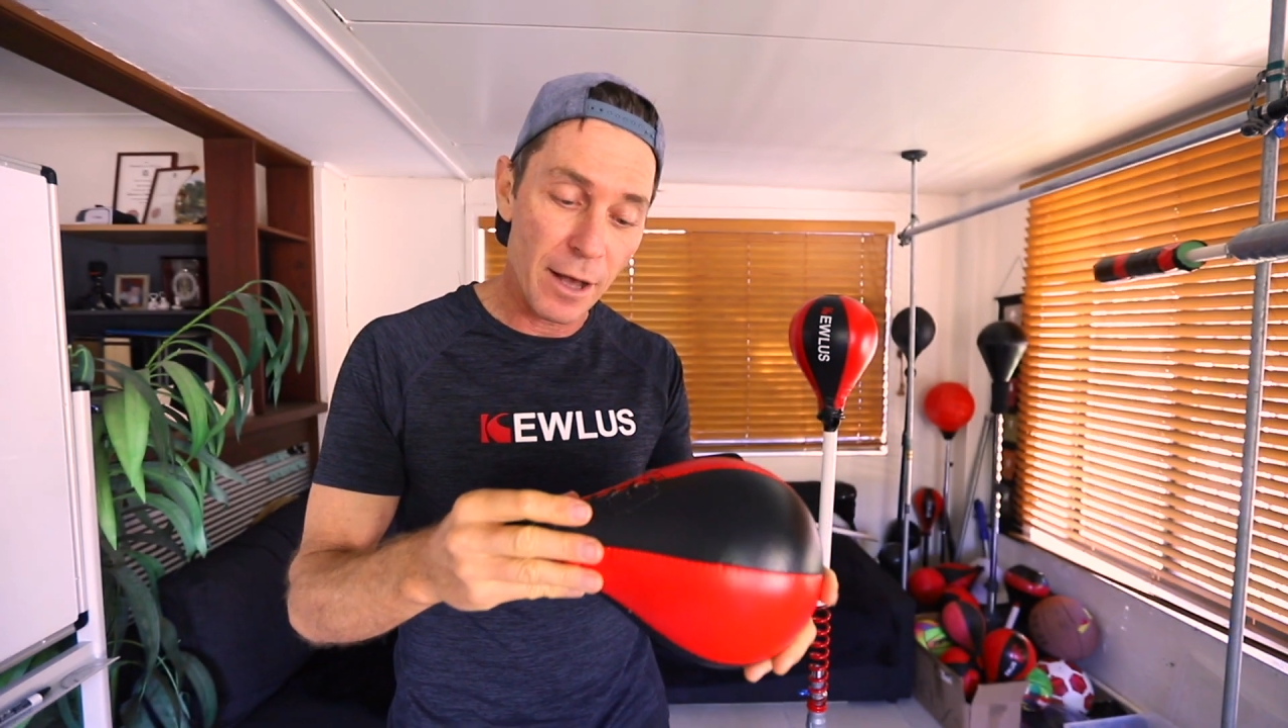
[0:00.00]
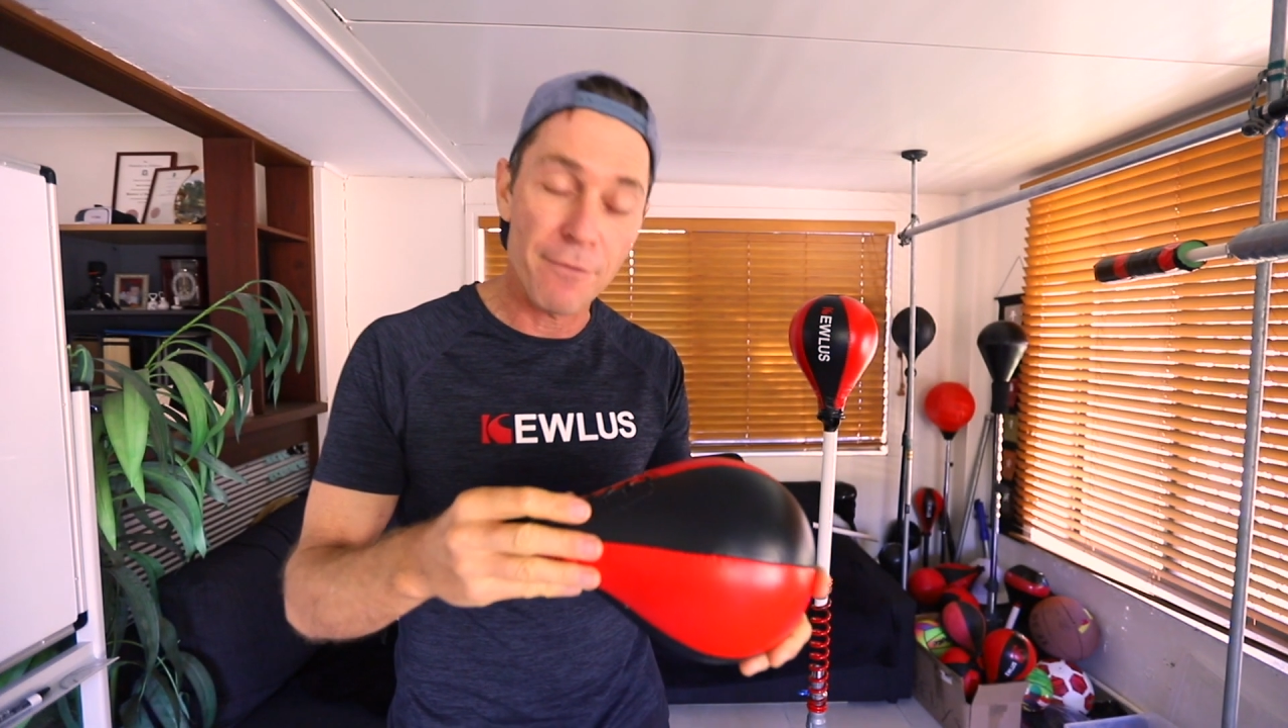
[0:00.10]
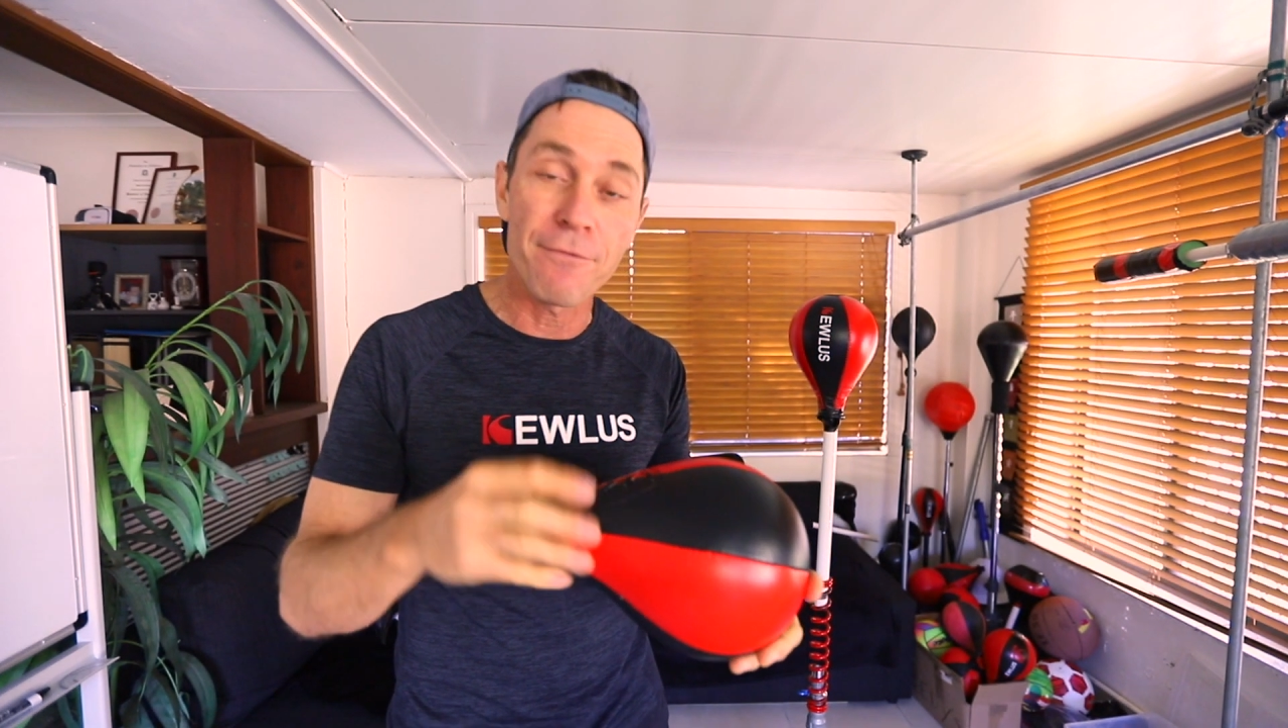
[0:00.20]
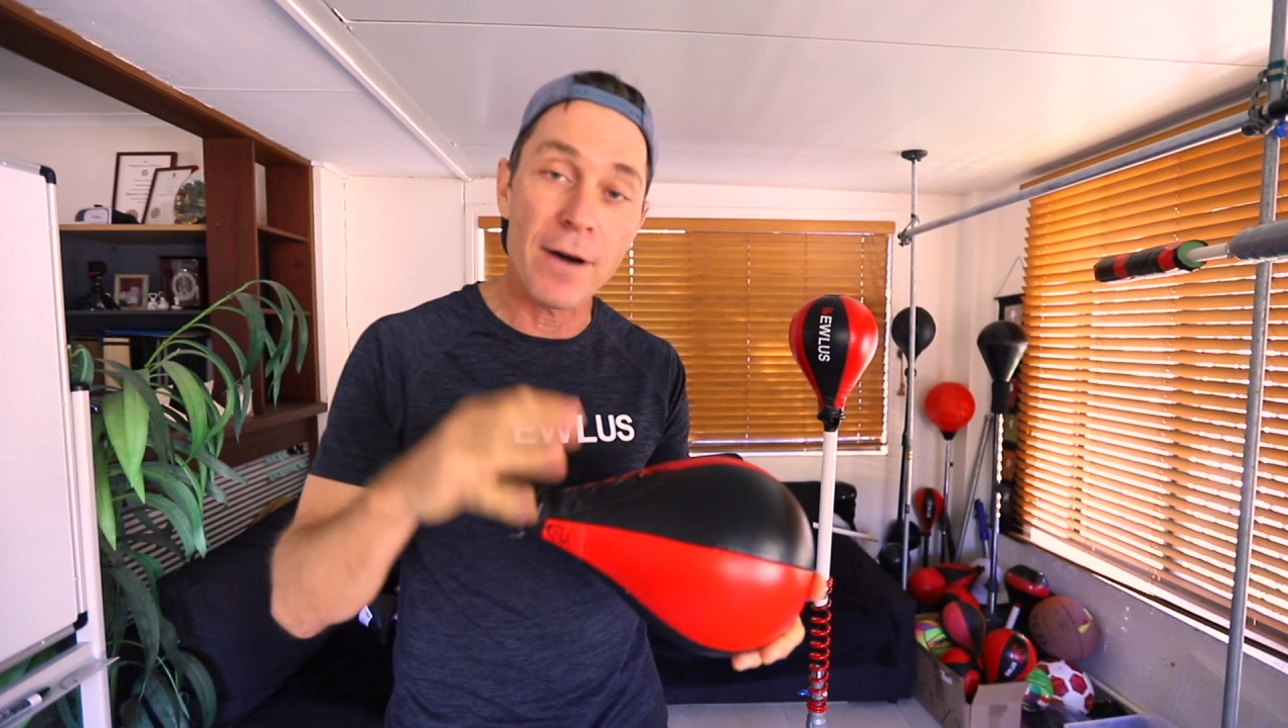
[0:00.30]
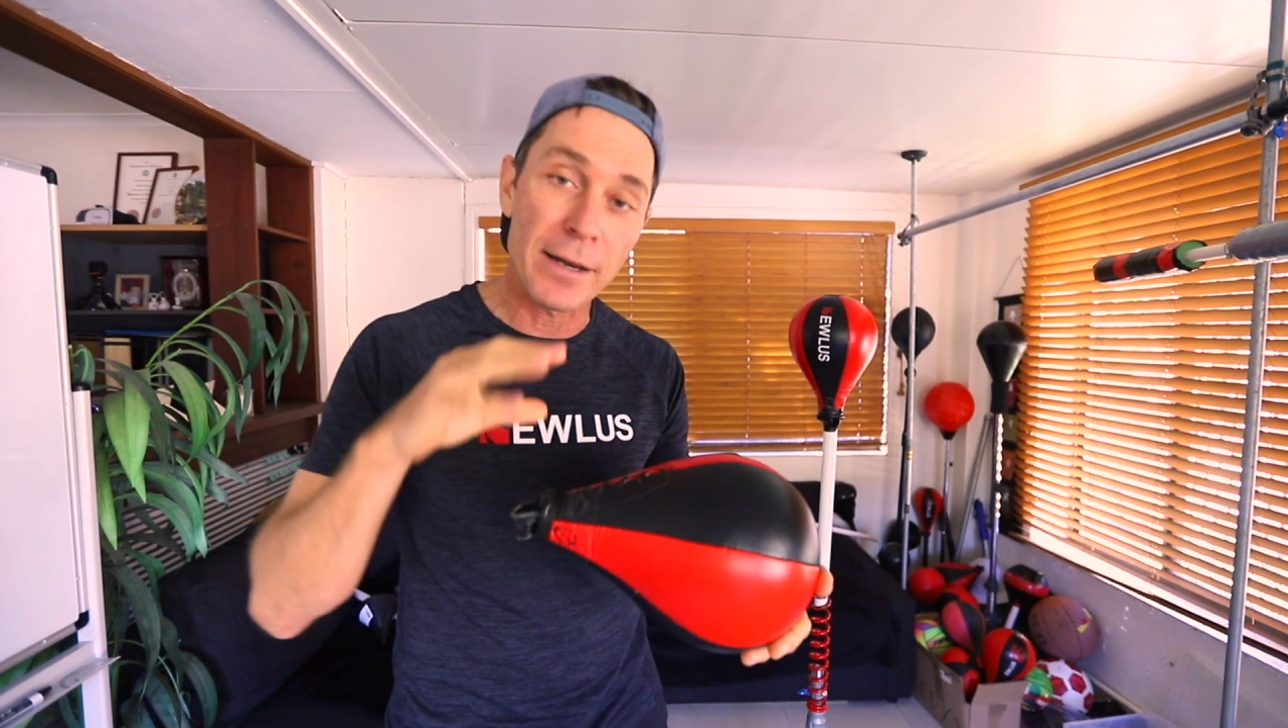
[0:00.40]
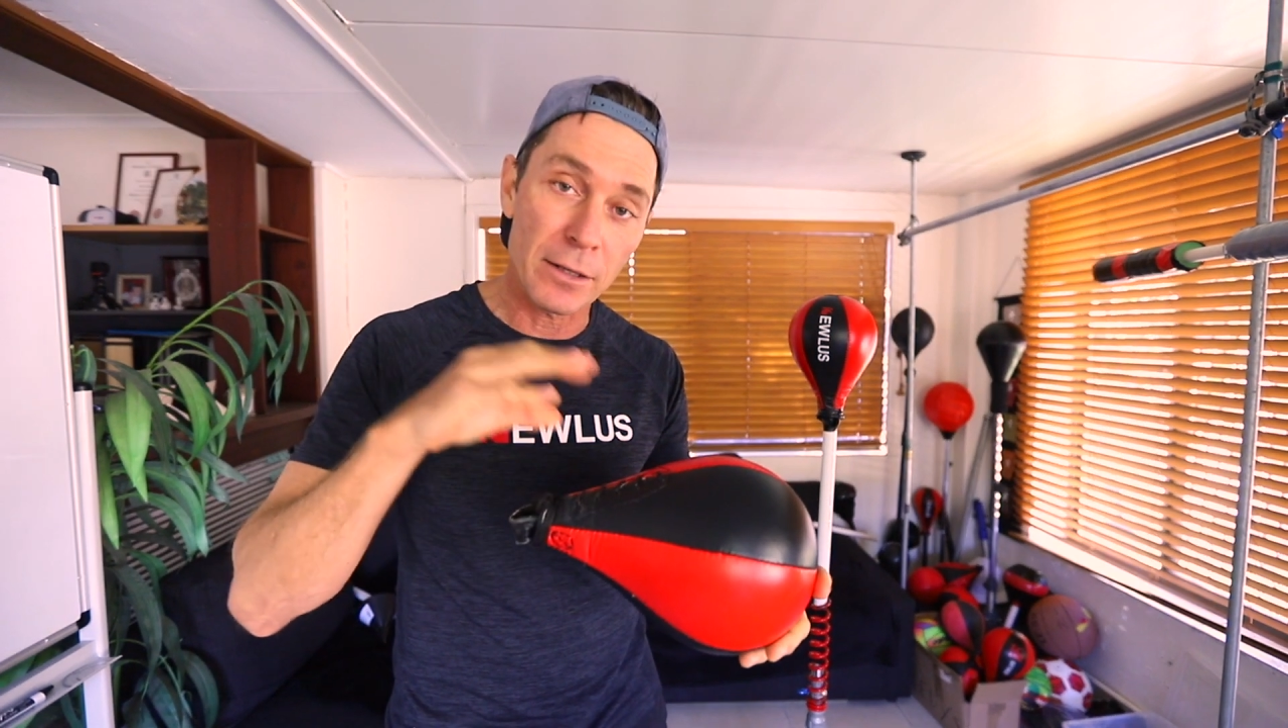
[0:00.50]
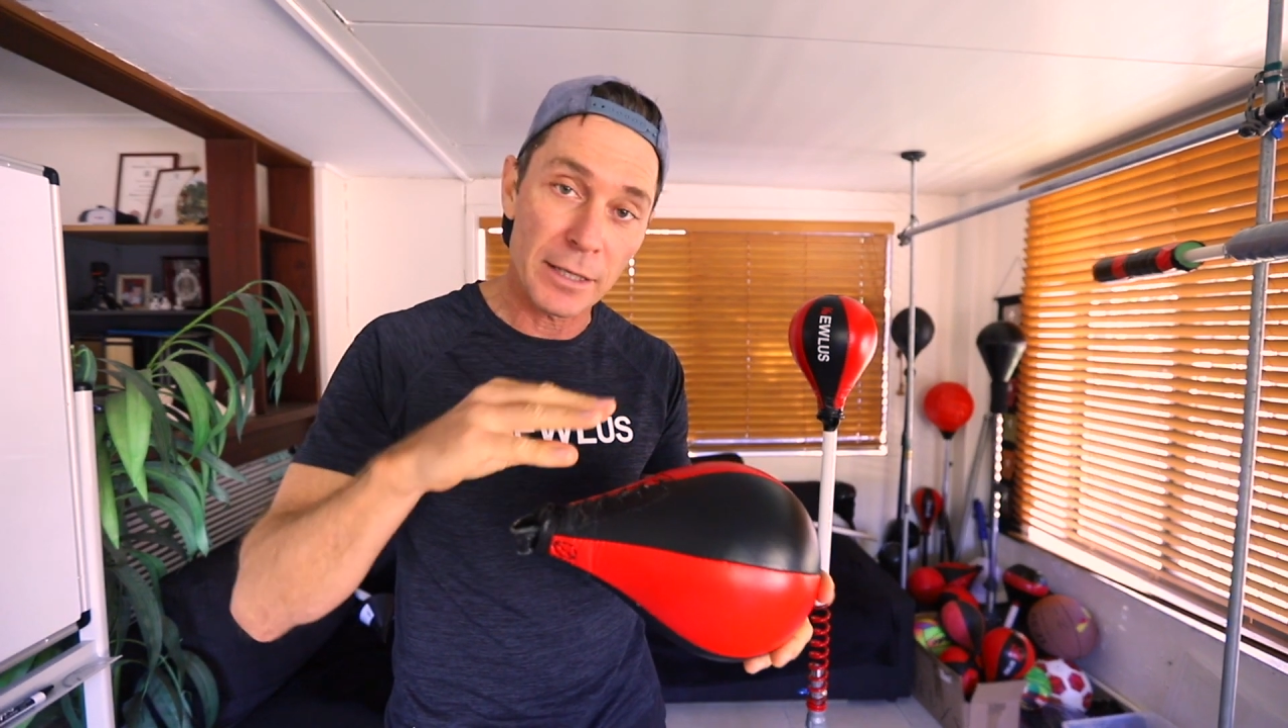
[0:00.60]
a funnel